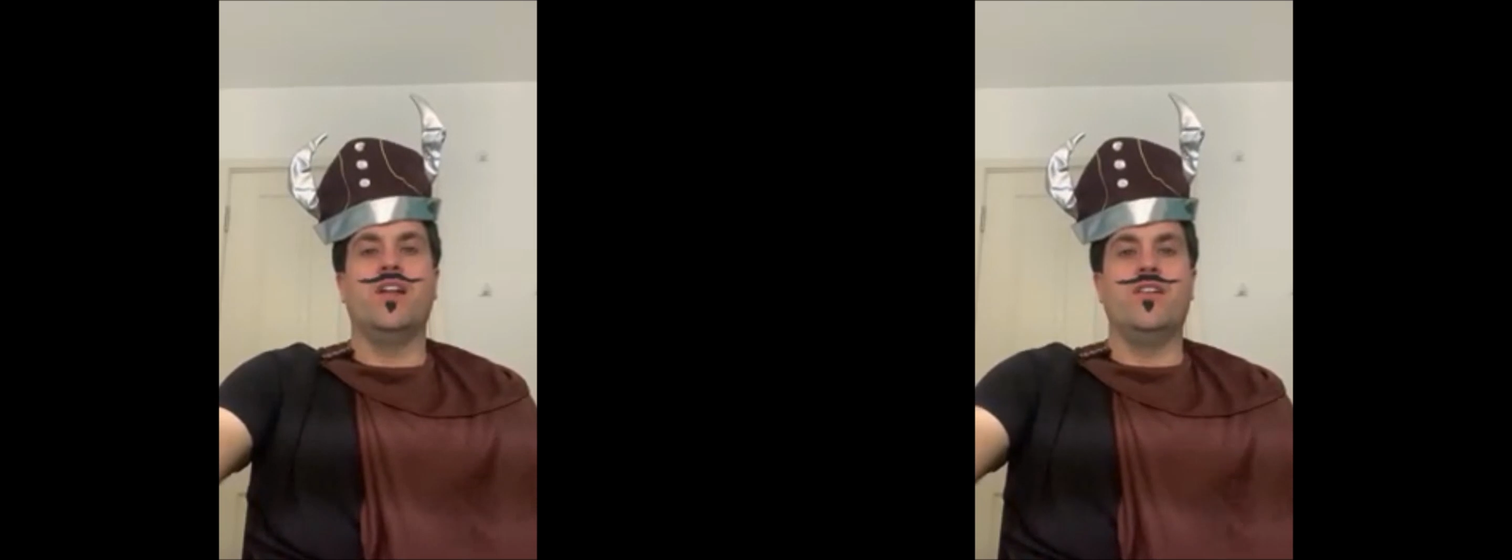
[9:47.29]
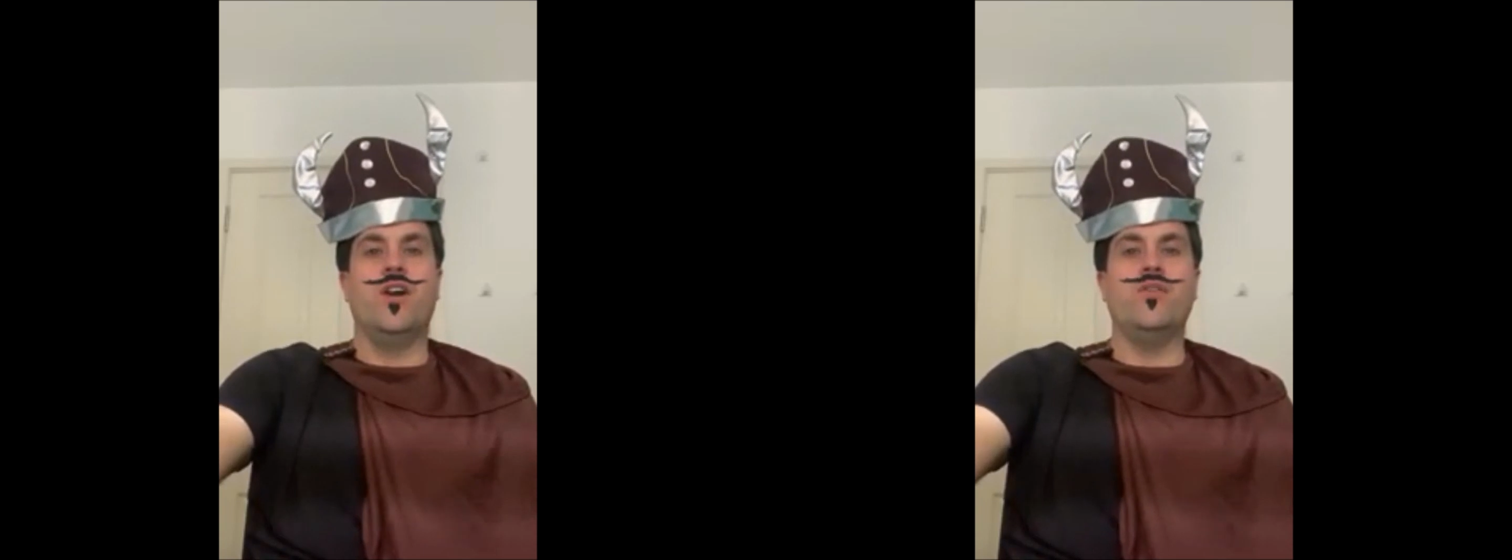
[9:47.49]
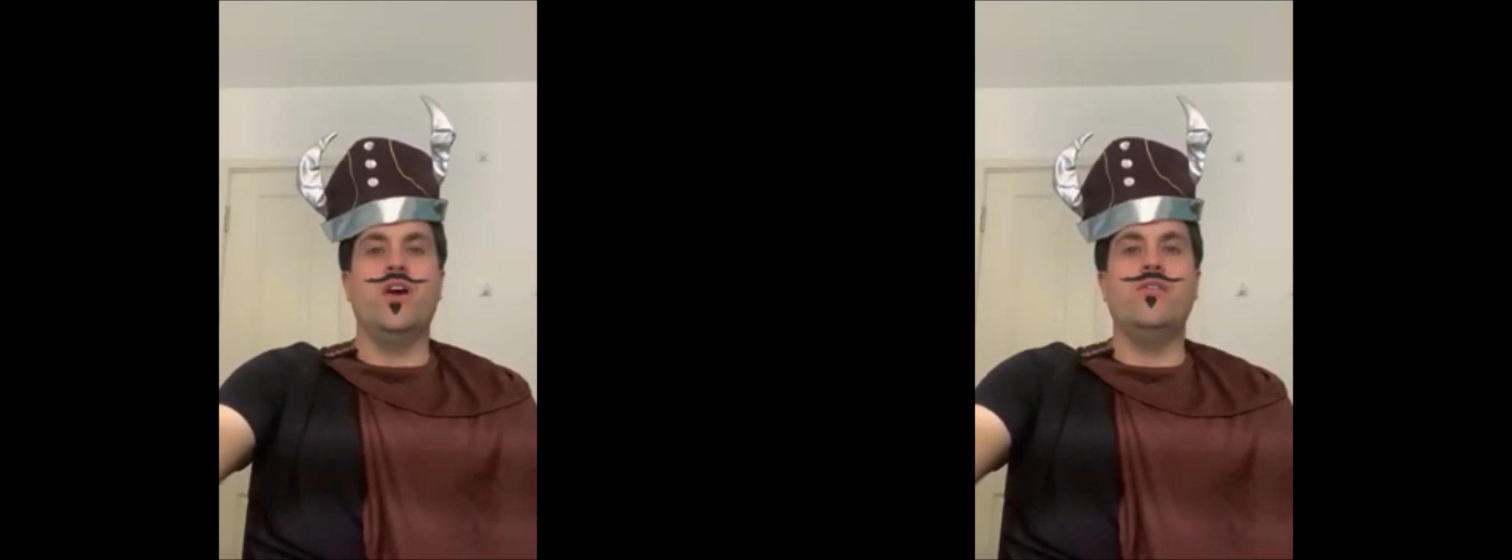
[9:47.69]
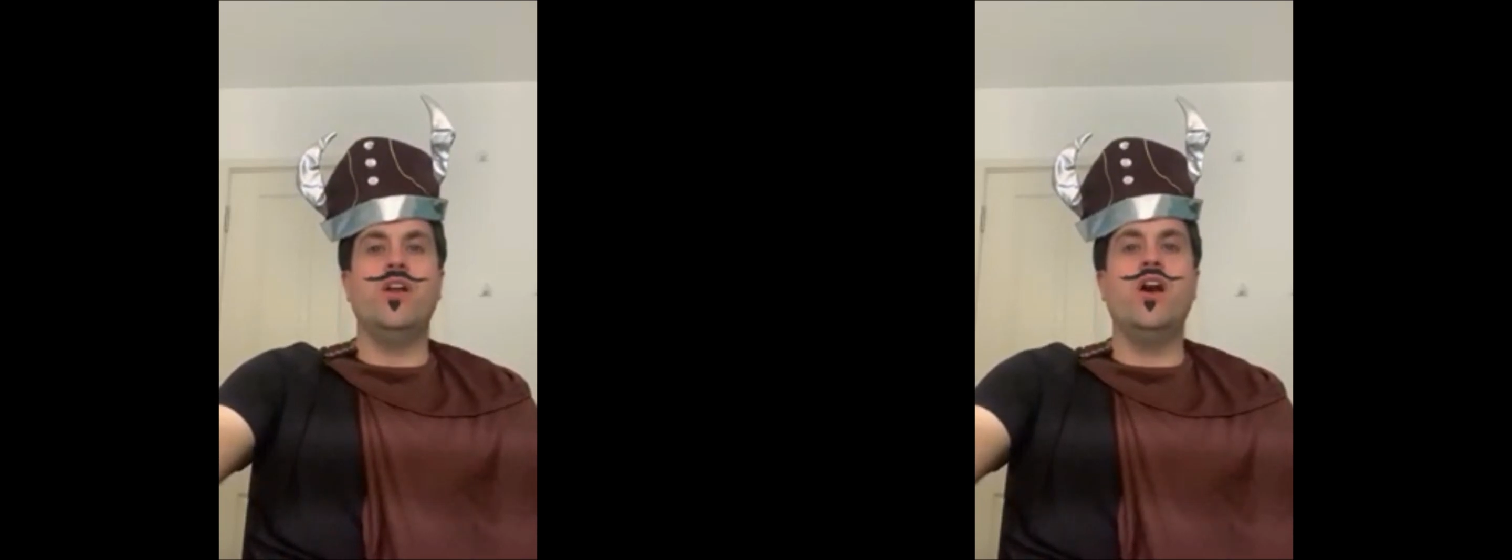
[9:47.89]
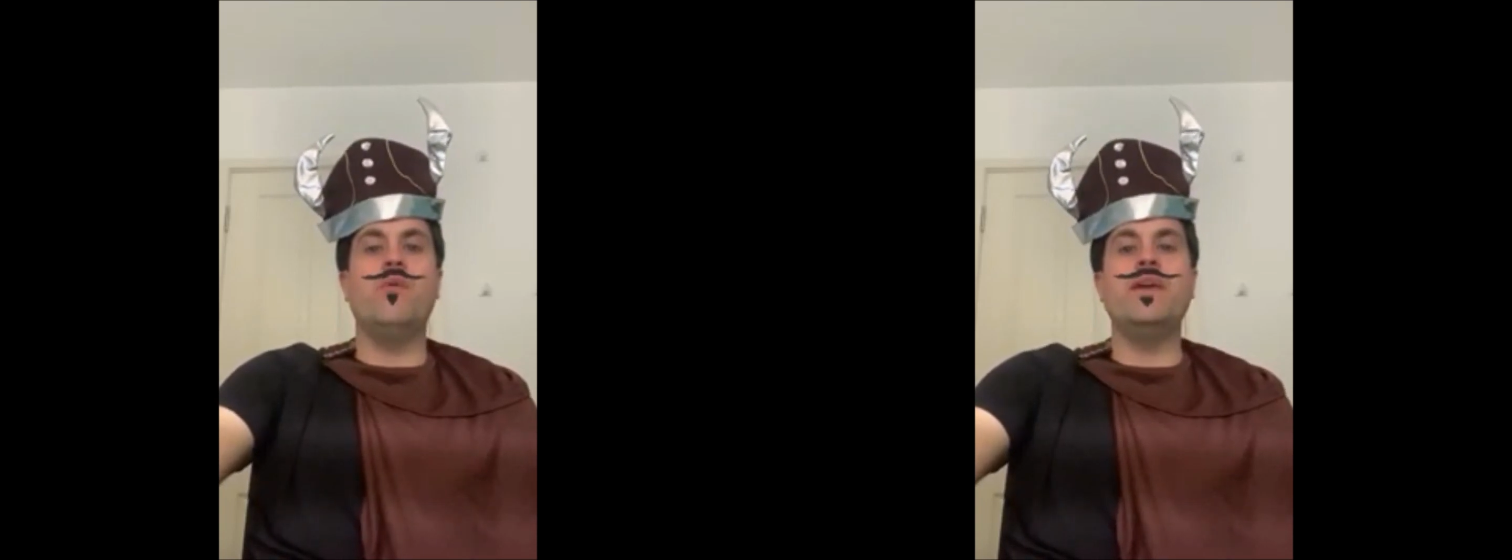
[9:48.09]
No,
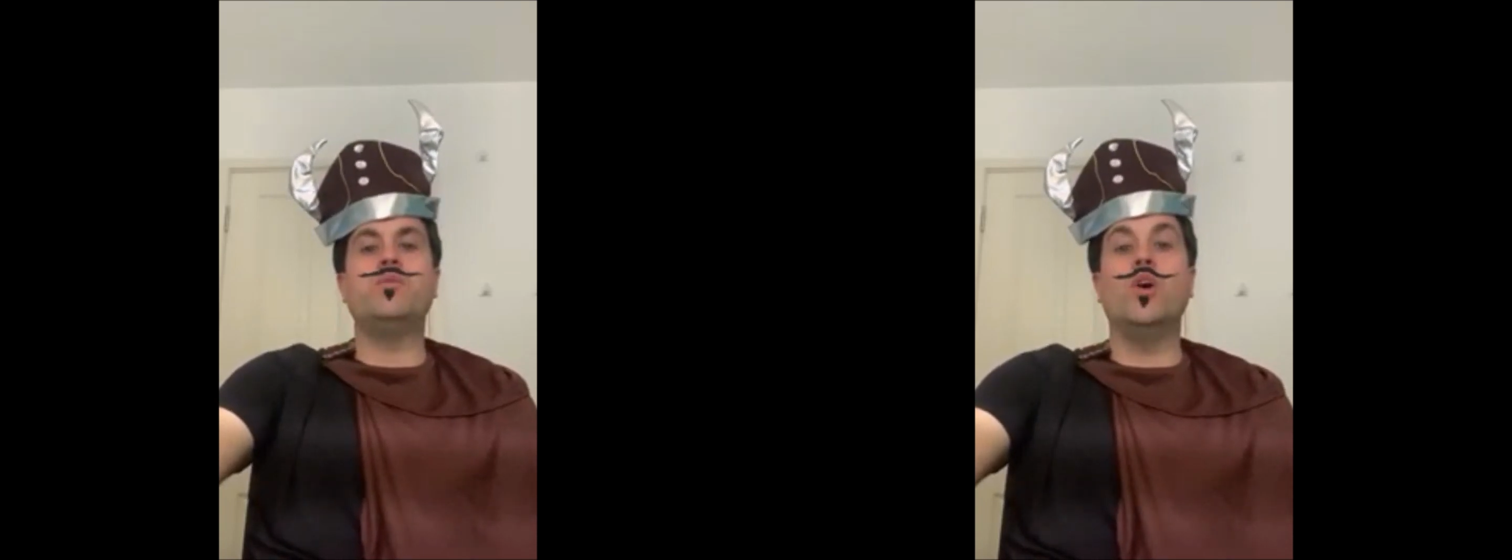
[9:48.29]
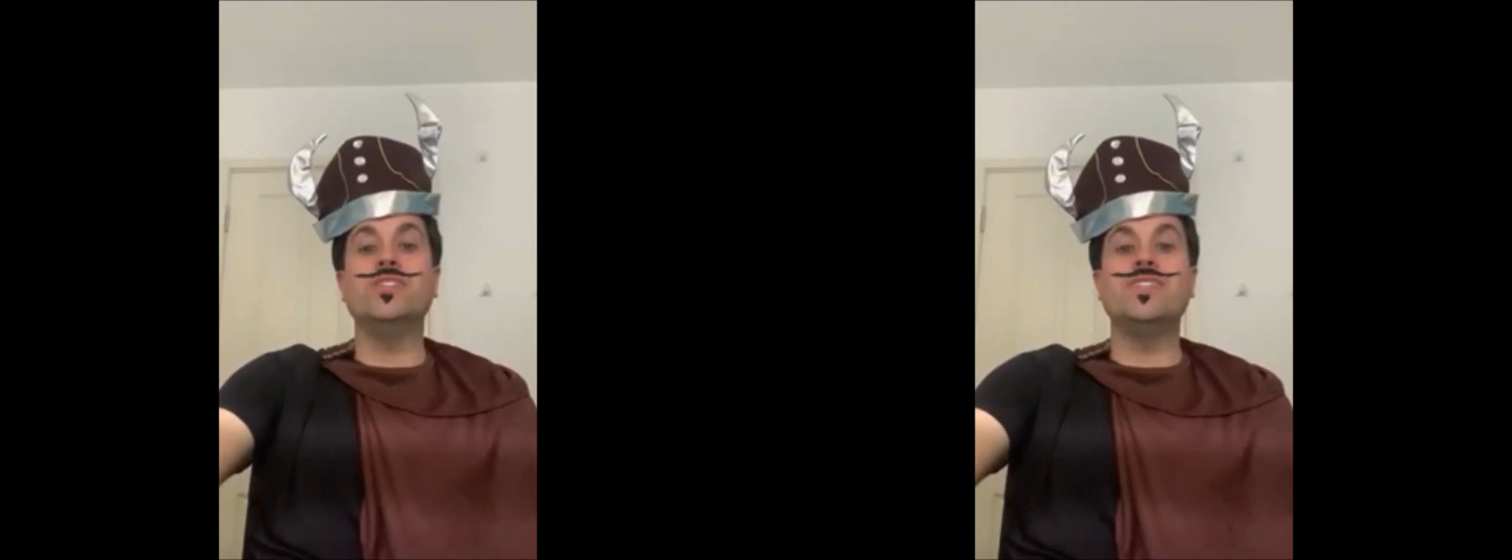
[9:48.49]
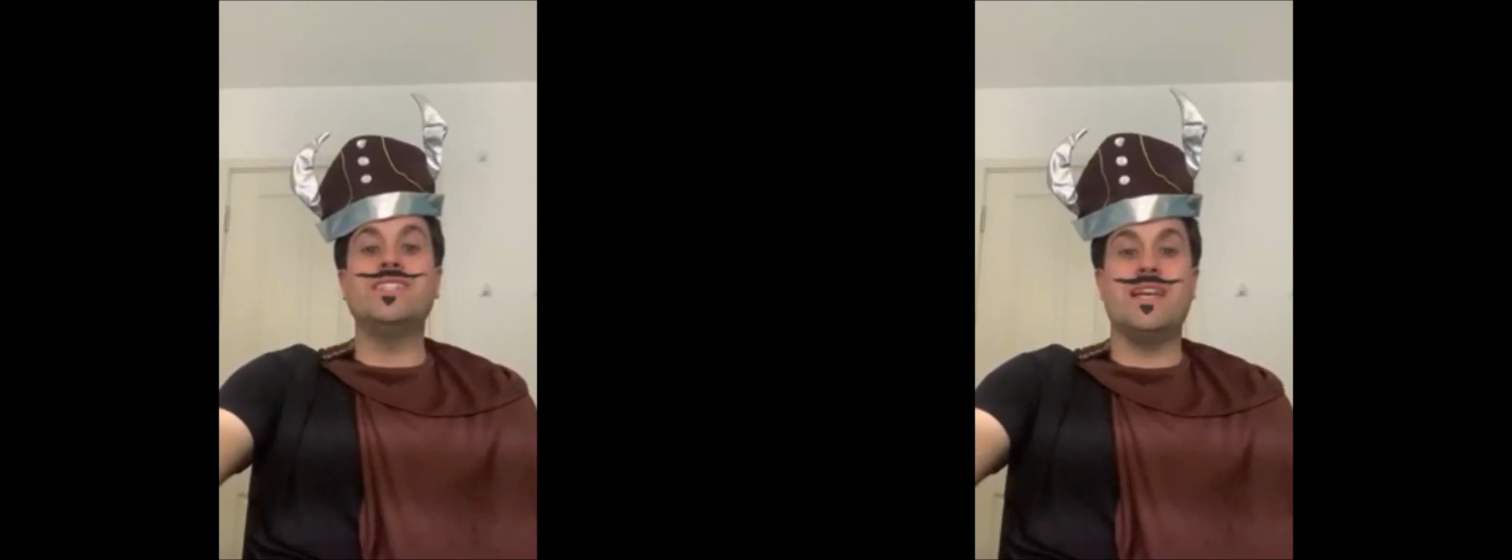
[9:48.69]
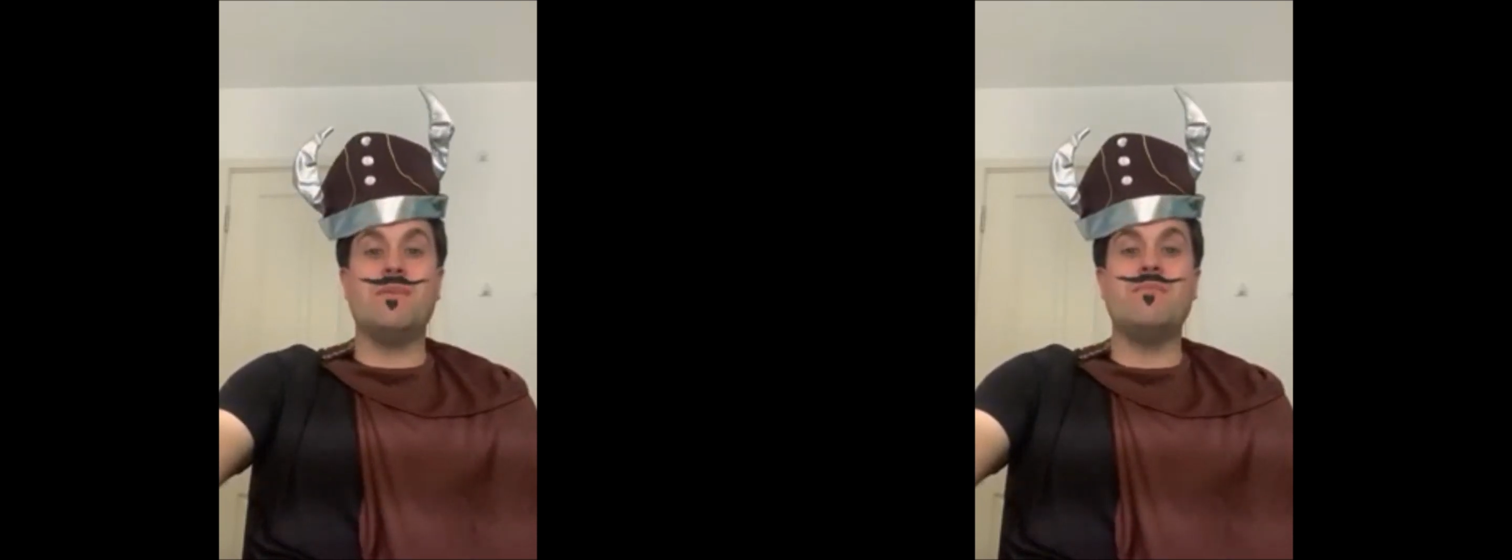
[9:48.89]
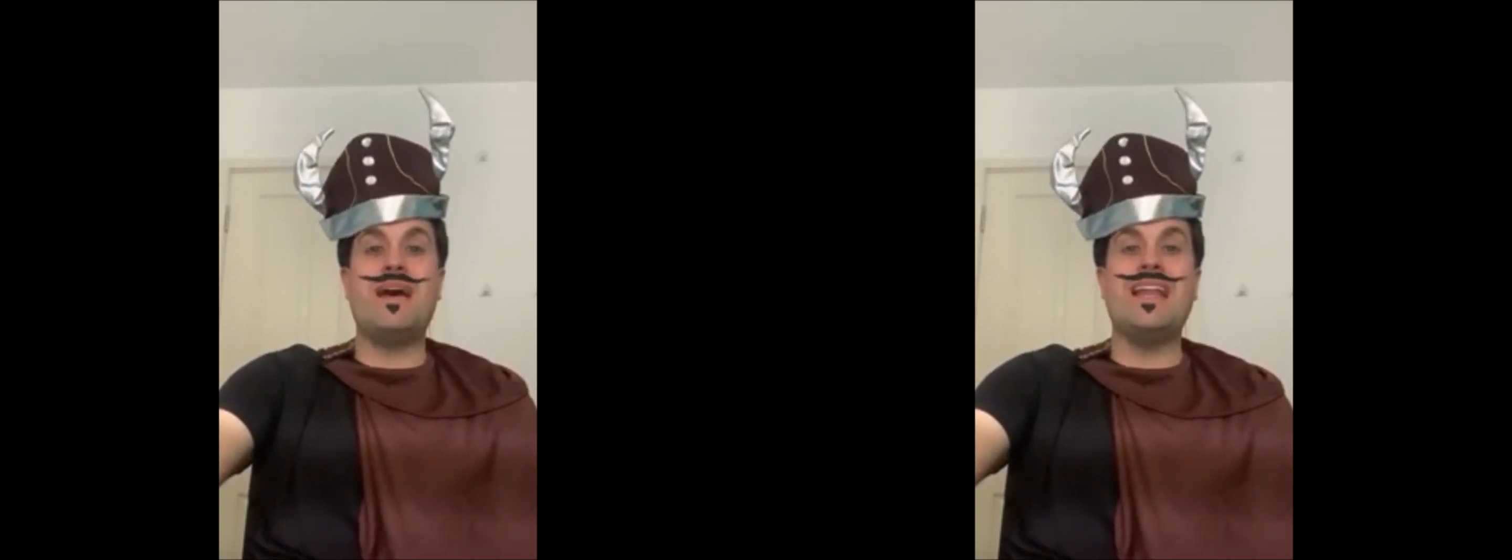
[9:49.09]
it wasn't
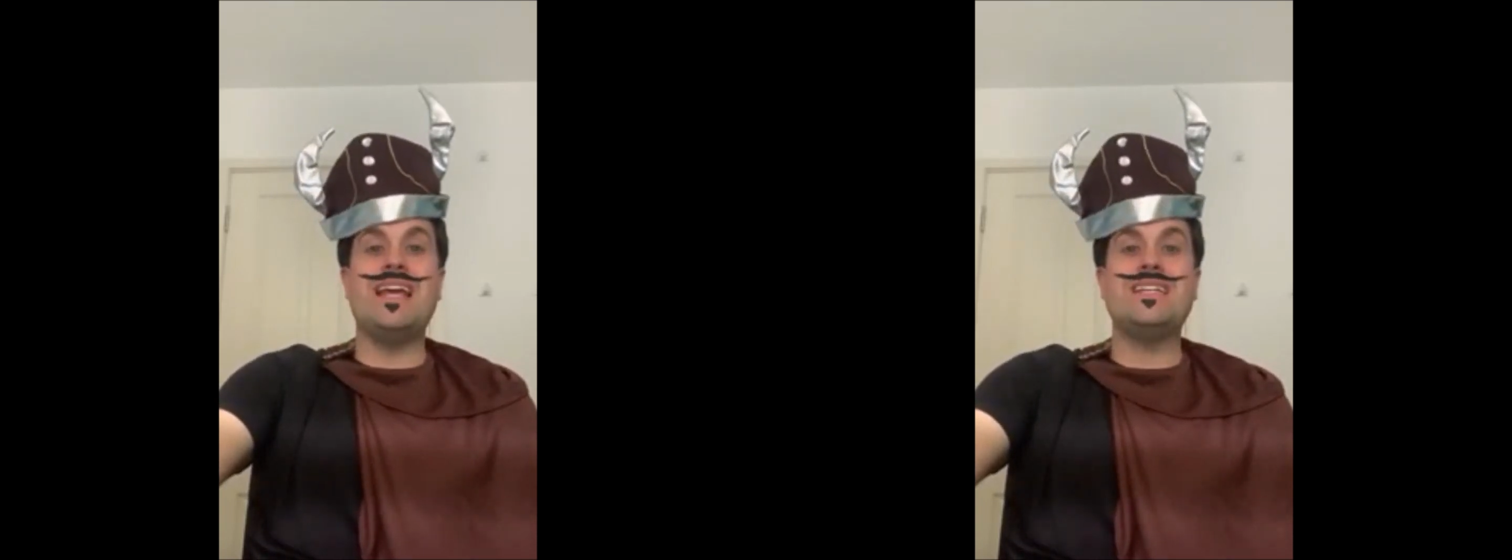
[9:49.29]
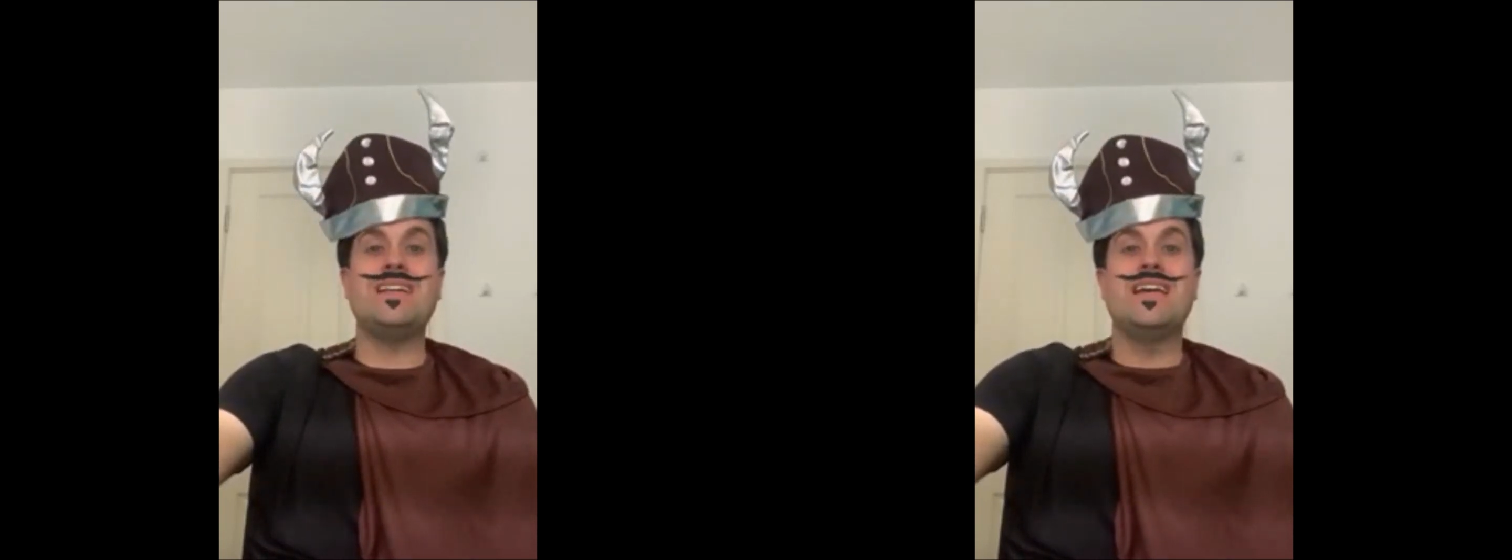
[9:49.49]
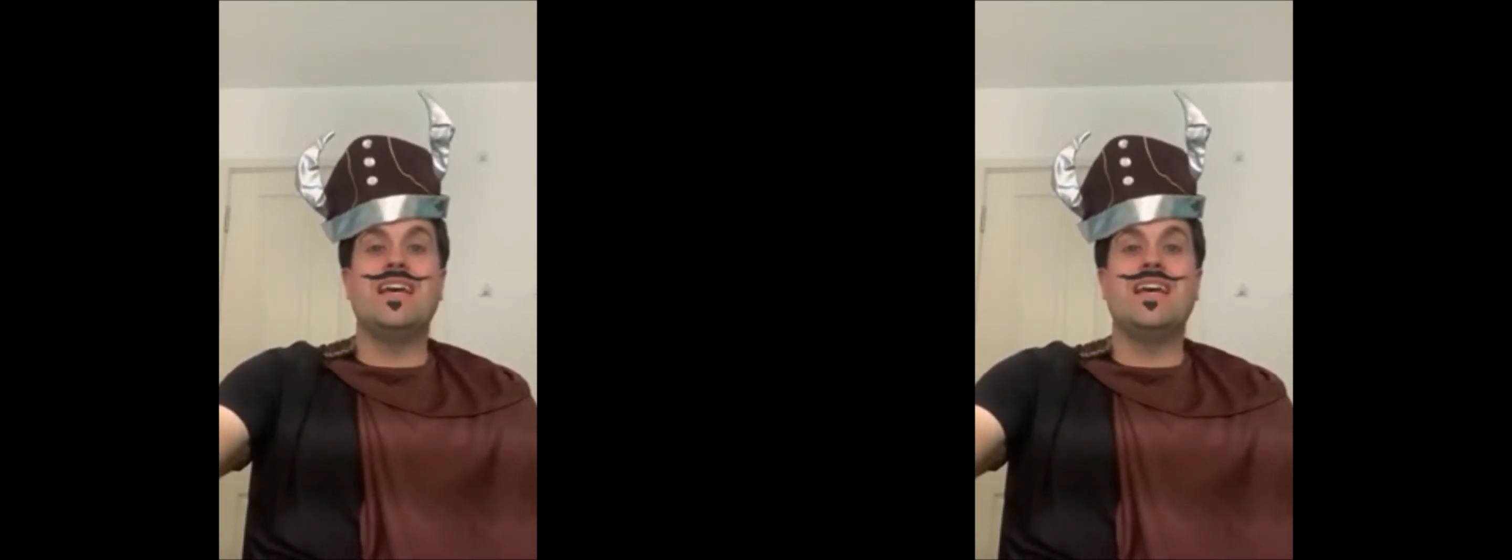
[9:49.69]
Timmy Mallet.